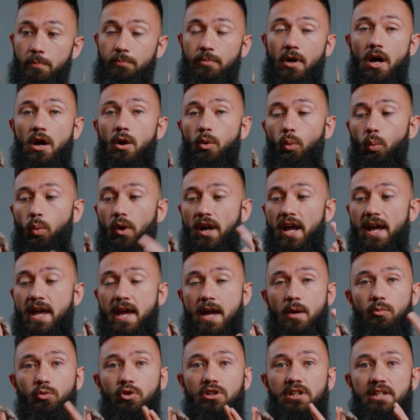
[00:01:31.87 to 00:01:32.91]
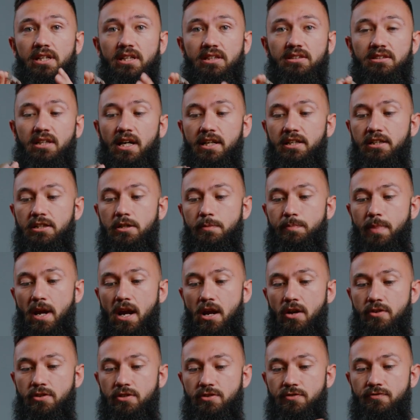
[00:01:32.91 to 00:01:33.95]
But what I am really excited to
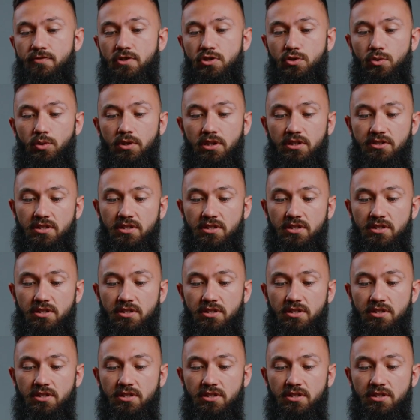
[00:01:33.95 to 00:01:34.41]
pair this visual